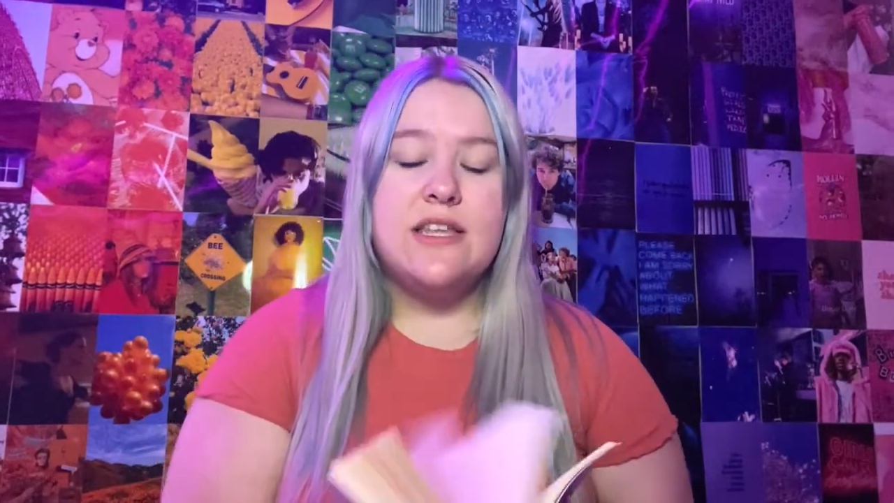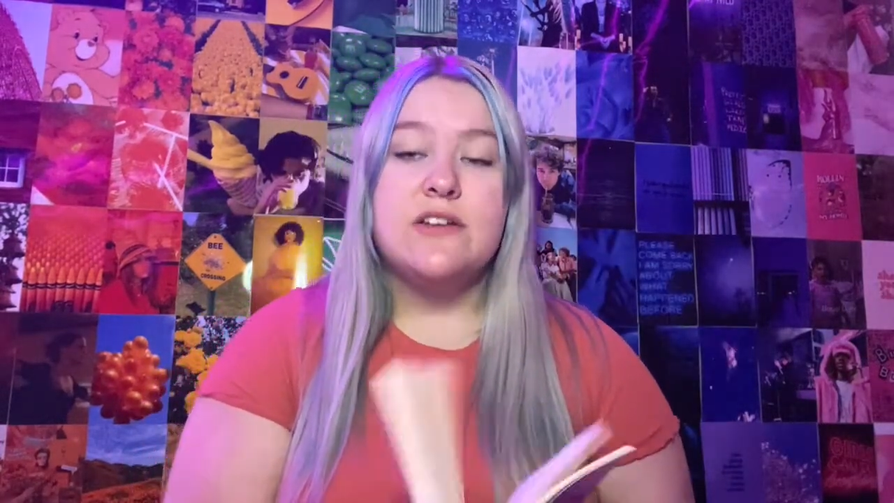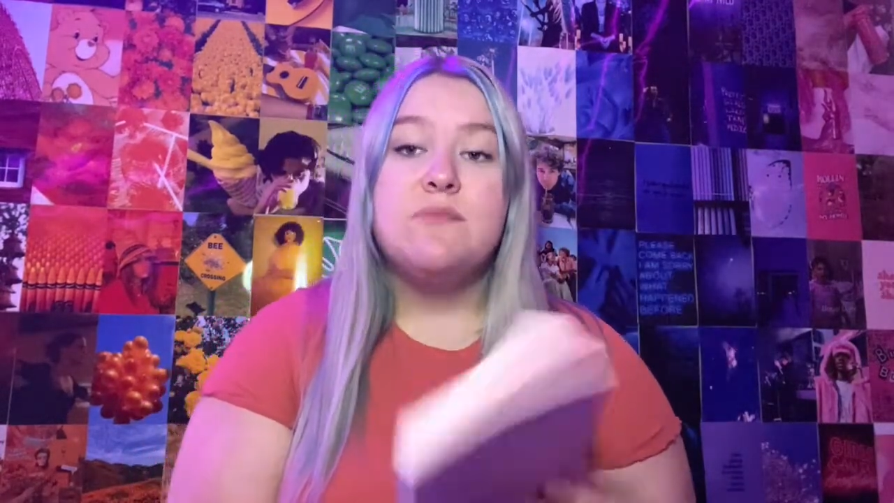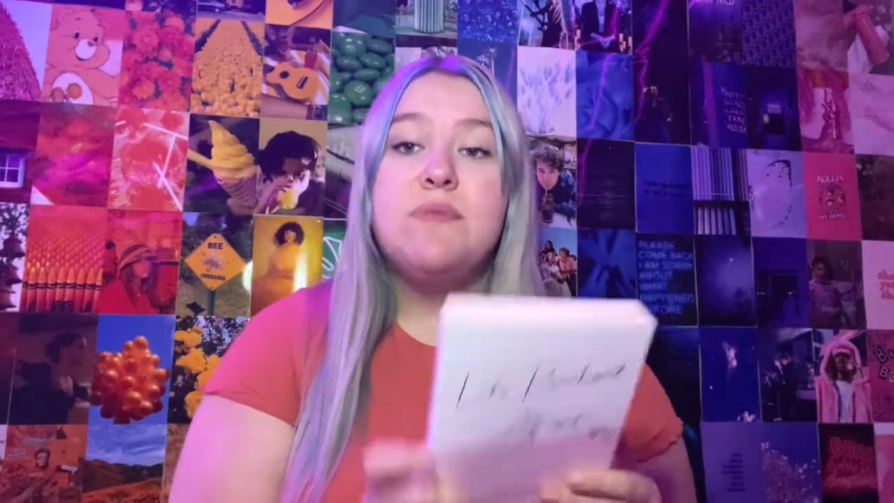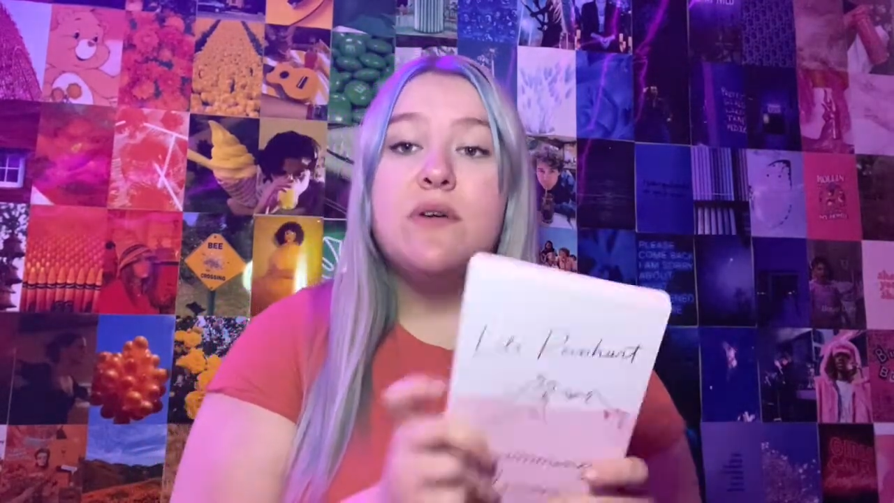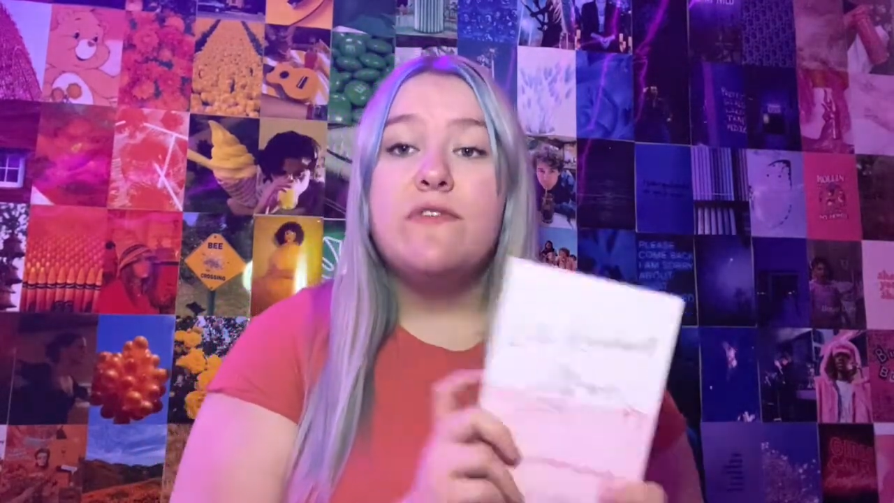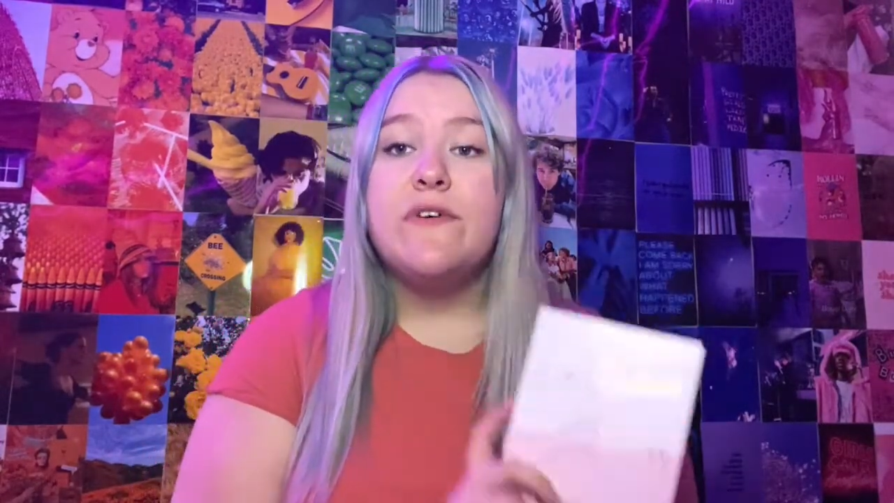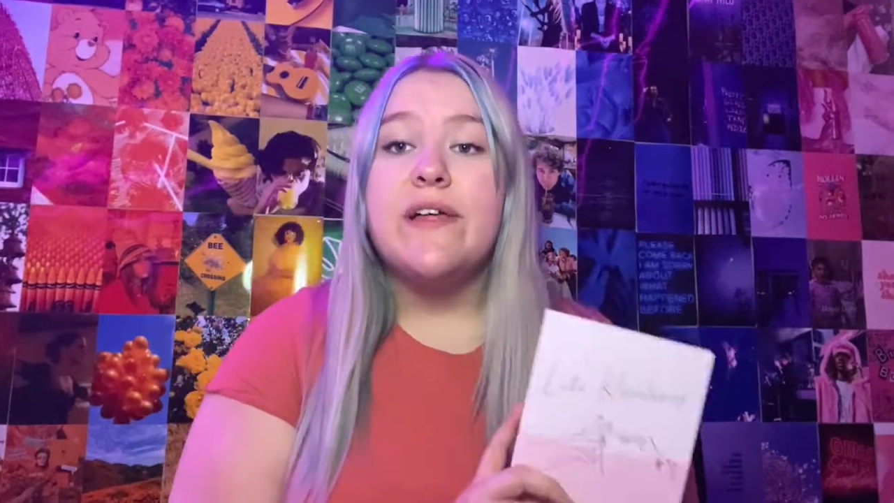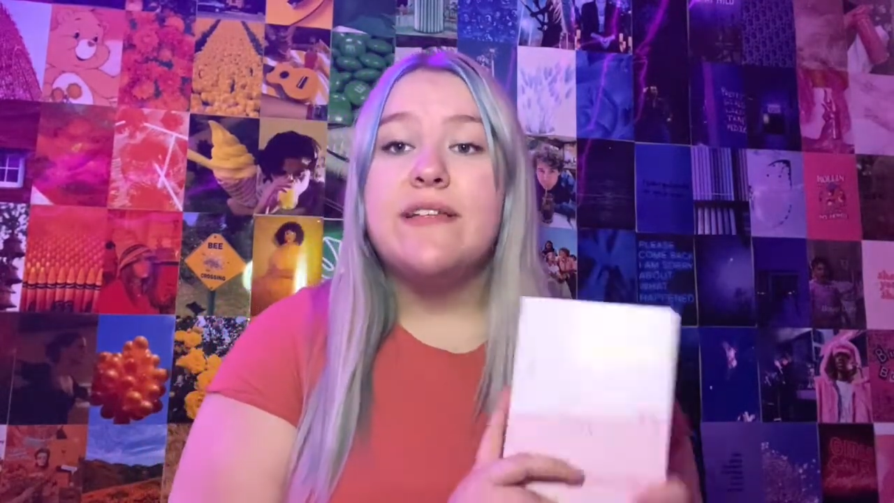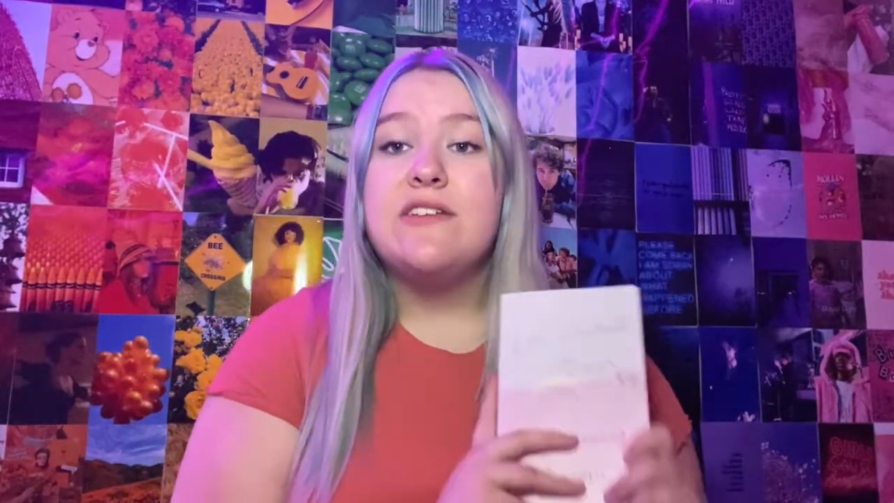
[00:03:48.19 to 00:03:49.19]
there's
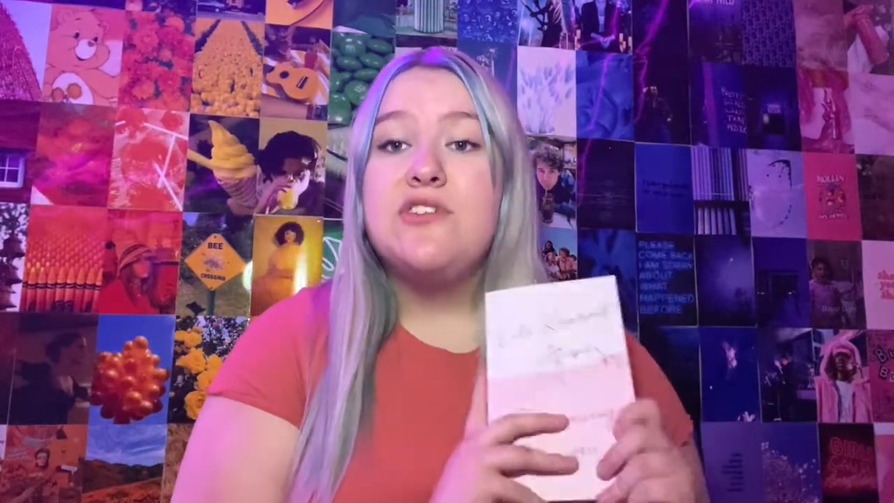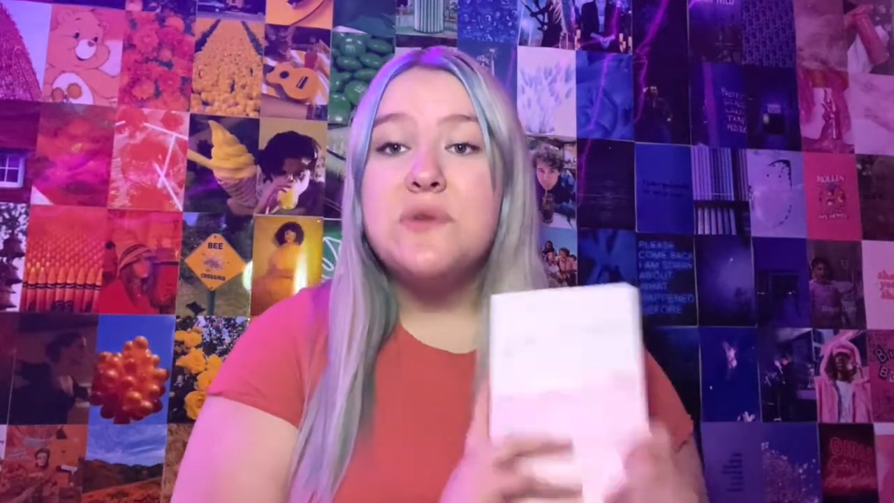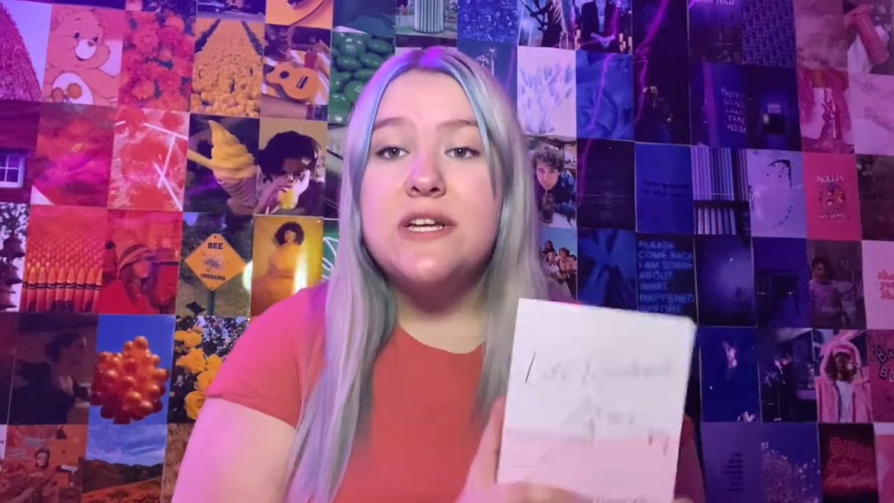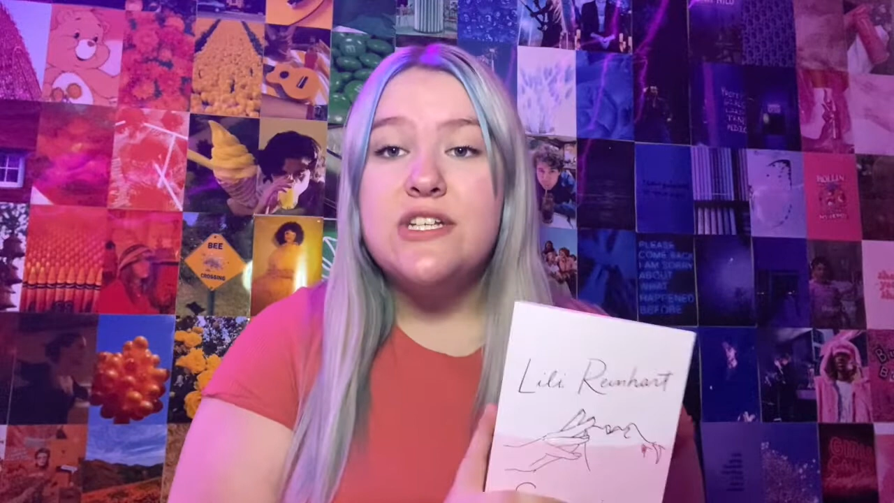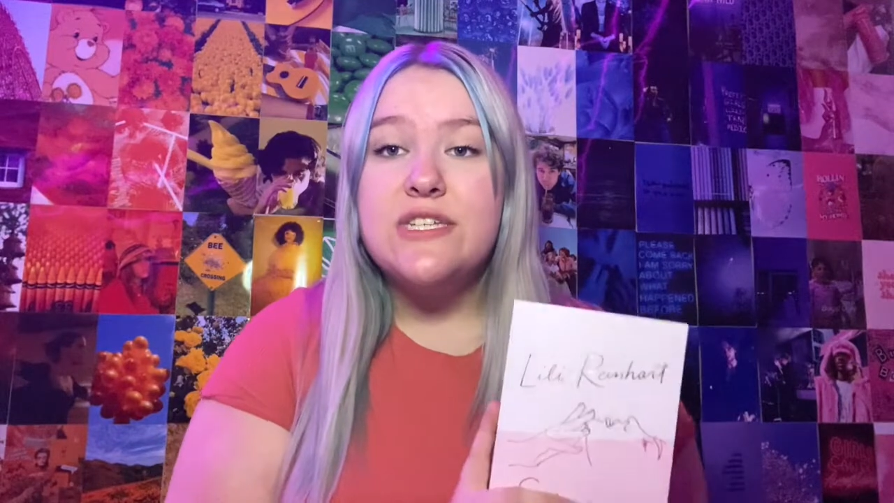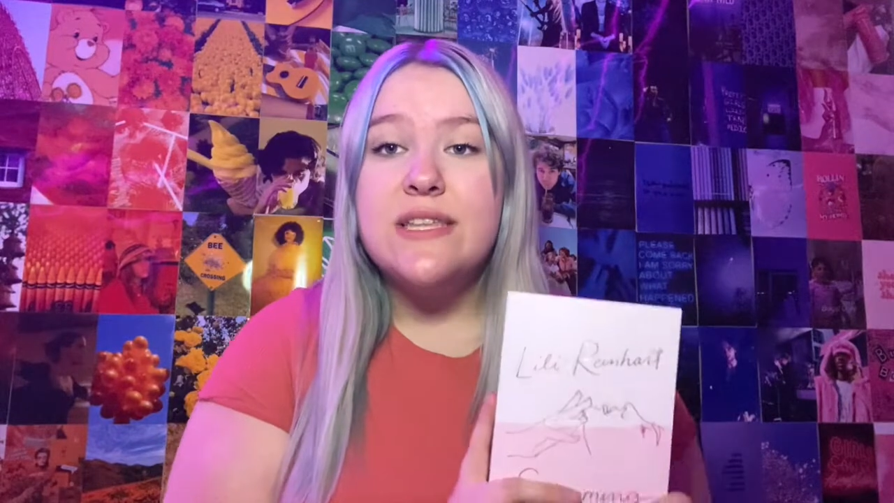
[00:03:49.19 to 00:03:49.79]
beautiful illustrations